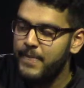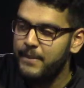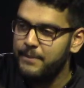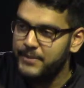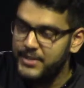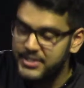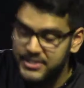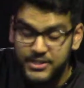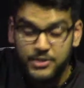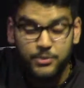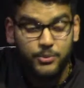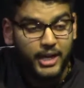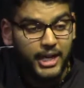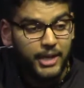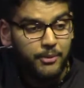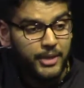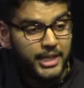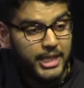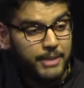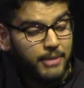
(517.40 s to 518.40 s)
This is why
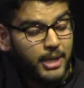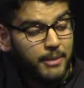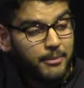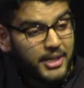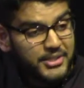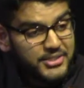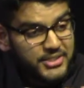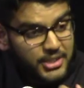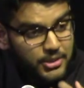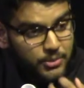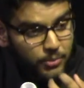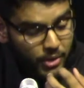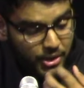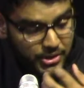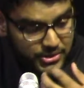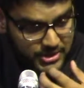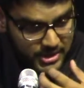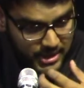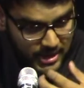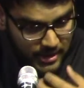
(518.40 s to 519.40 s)
when Imam Hassan
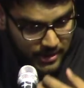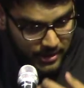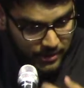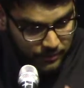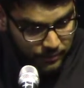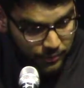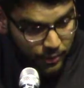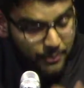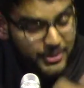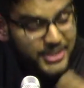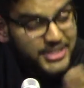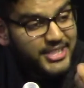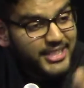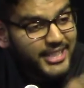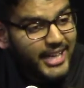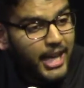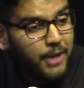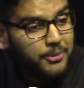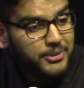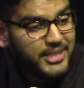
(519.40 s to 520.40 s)
was vomiting
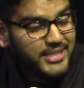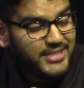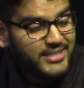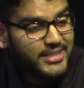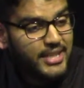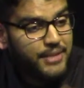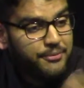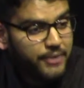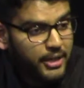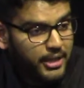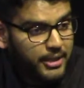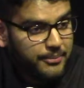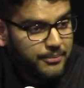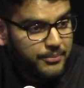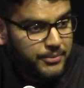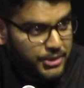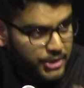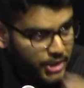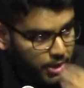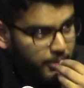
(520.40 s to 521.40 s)
out his liver,
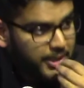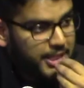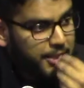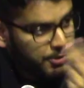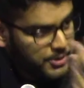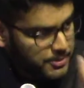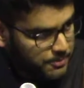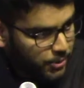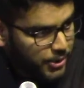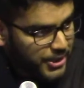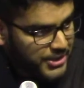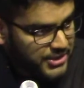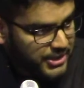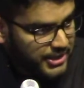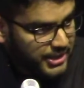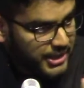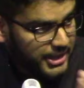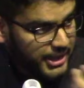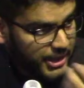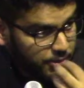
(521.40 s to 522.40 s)
you know when he was
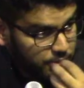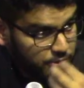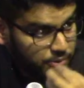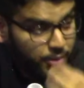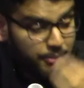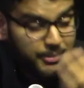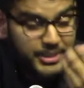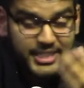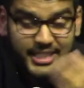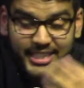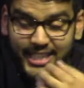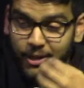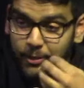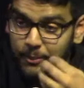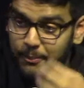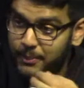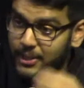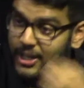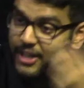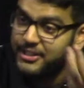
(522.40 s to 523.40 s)
poisoned, he was vomiting
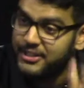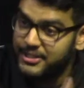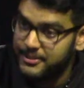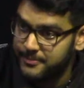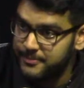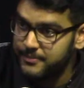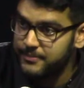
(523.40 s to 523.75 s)
out blood.